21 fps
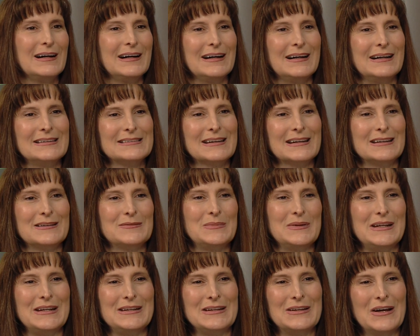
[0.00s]
It's going to
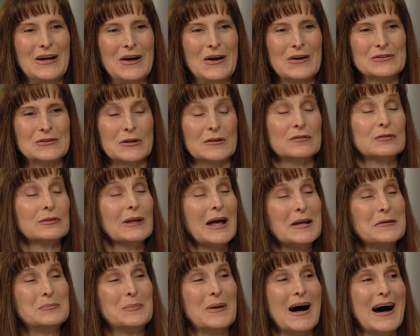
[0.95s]
be sort of
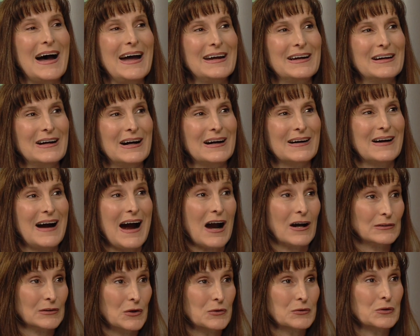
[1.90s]
led by
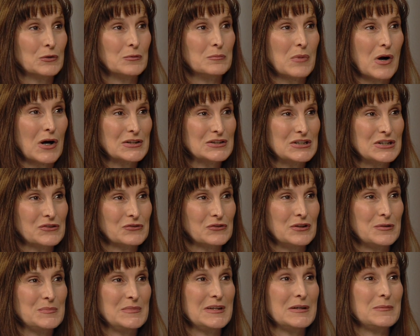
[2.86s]
our local marching
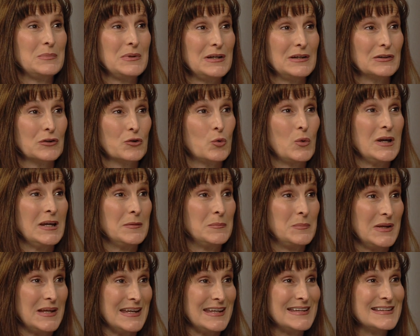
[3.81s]
group, the Abita Queen
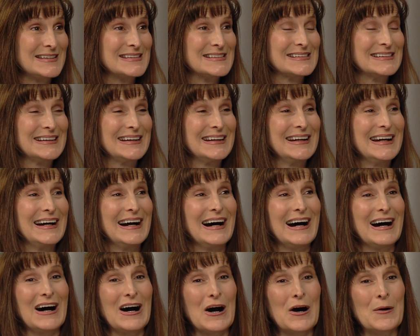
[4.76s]
Bees.
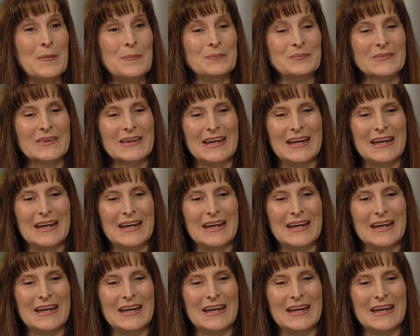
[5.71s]
Mm-hmm.